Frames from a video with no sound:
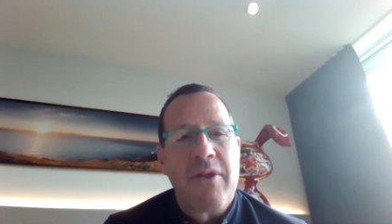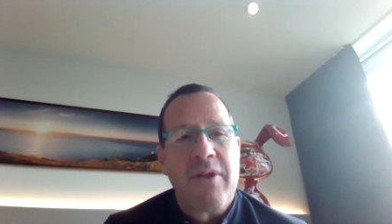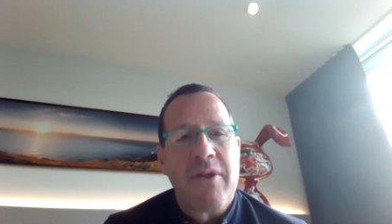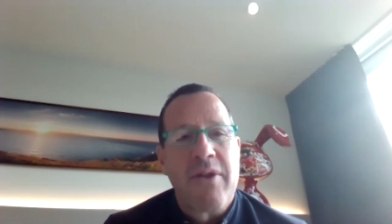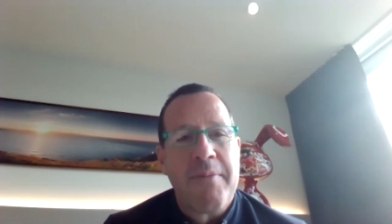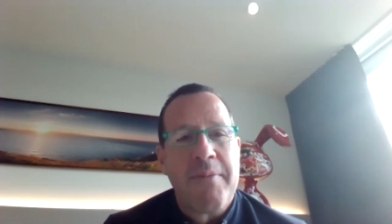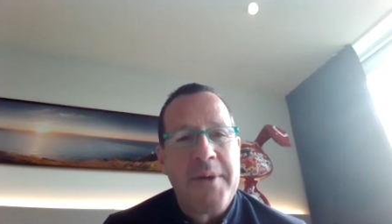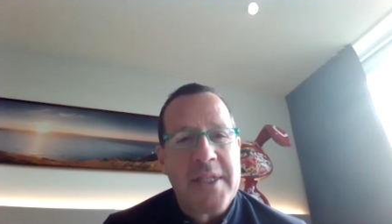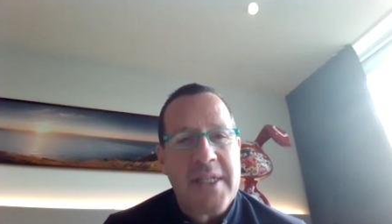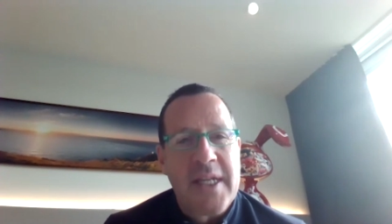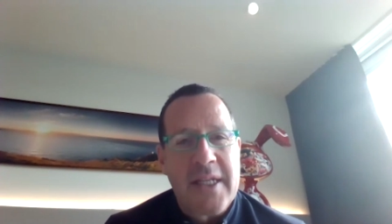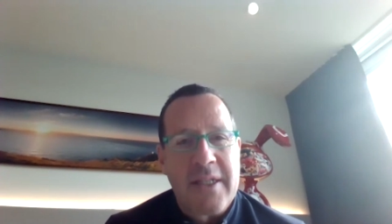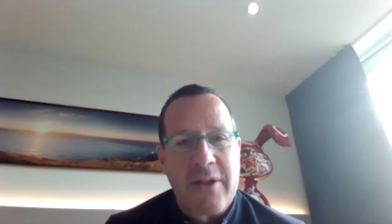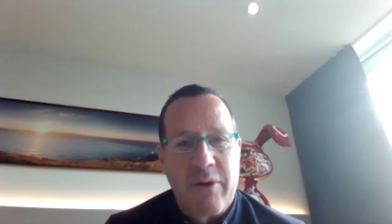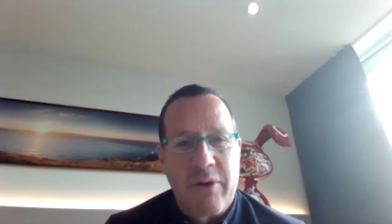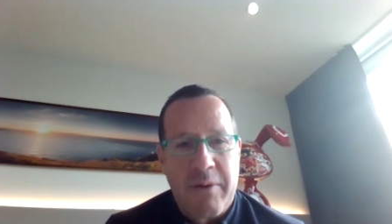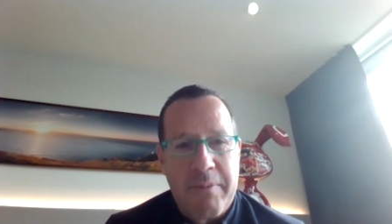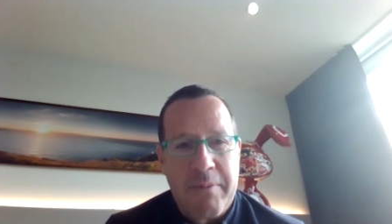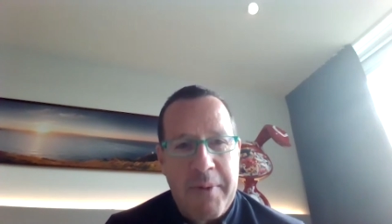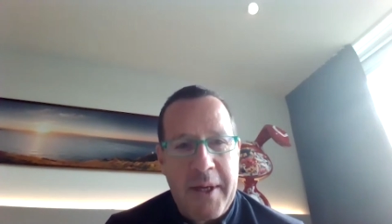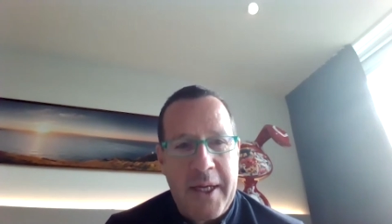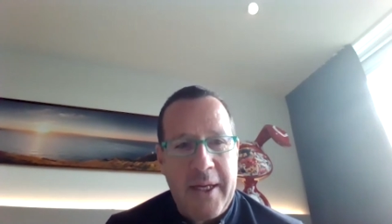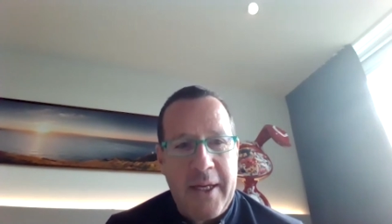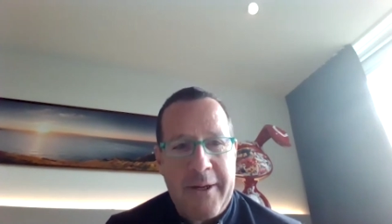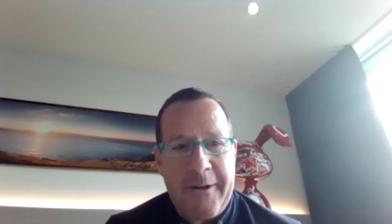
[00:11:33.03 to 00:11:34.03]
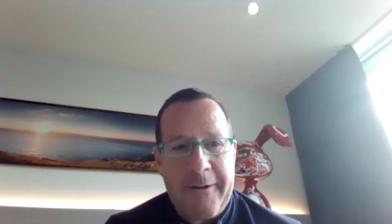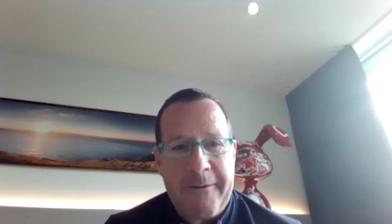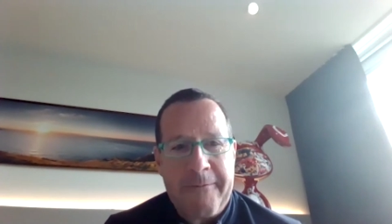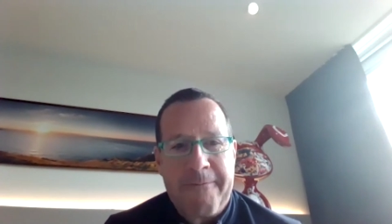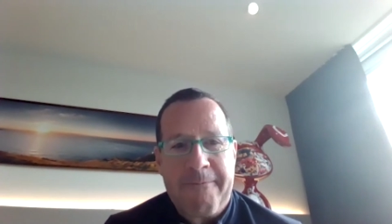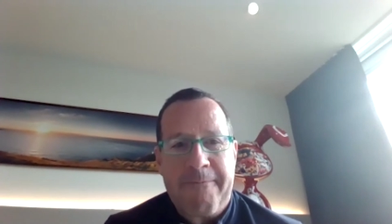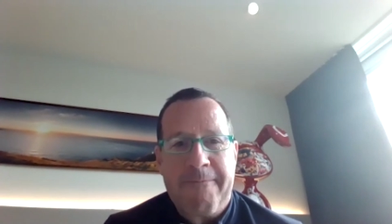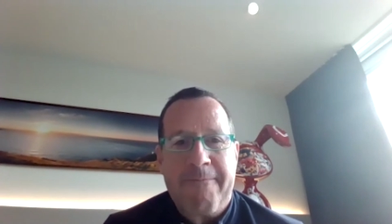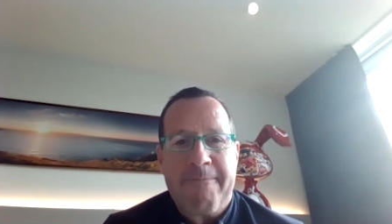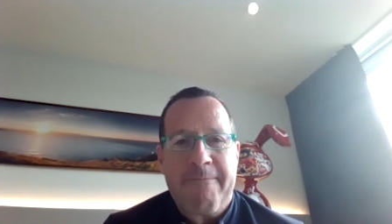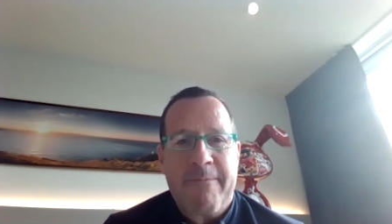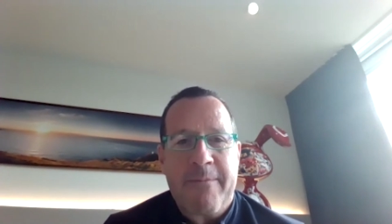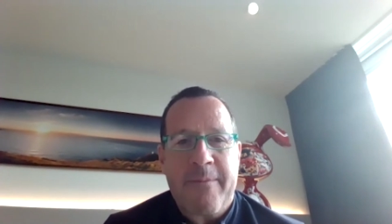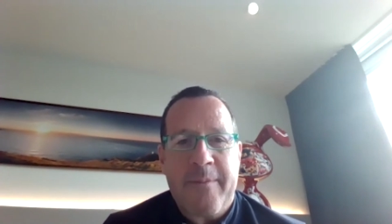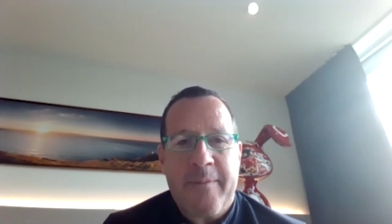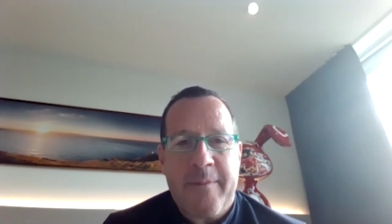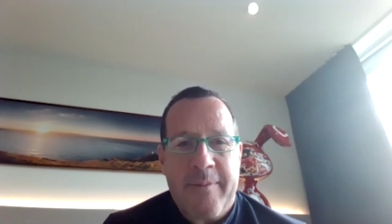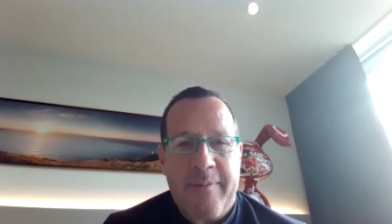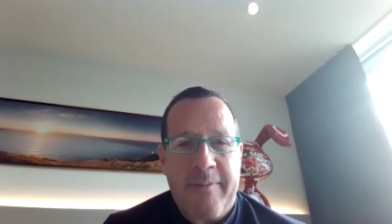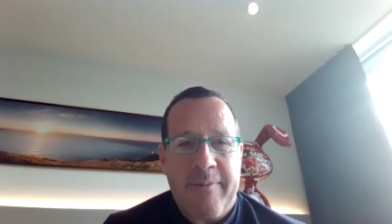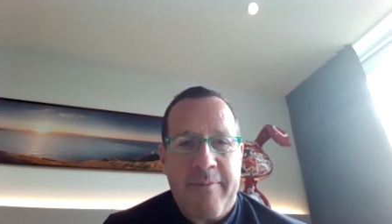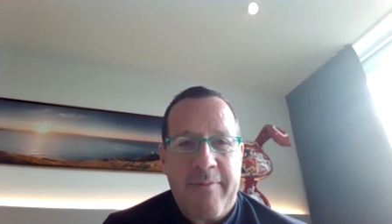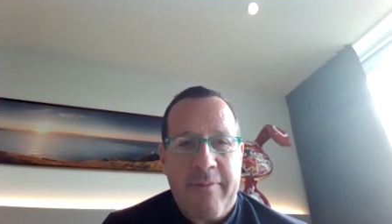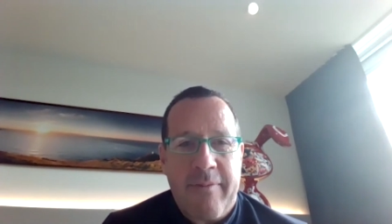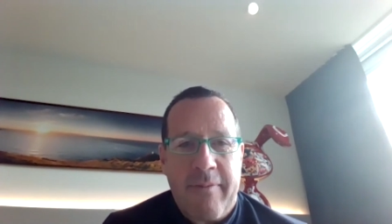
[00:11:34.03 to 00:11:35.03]
business could be. That's
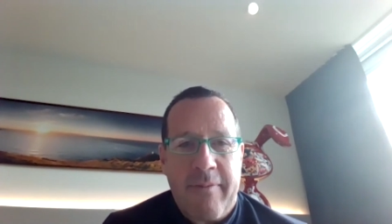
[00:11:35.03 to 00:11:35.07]
amazing.